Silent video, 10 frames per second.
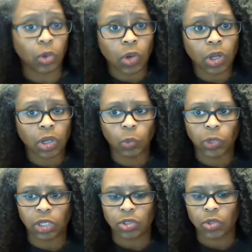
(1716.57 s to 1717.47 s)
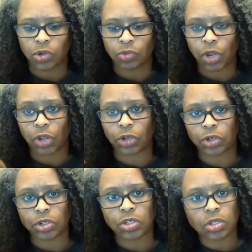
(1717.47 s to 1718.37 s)
on we sort of
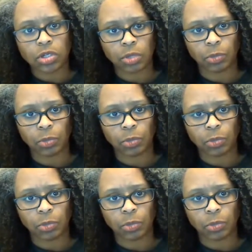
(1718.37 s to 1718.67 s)
understood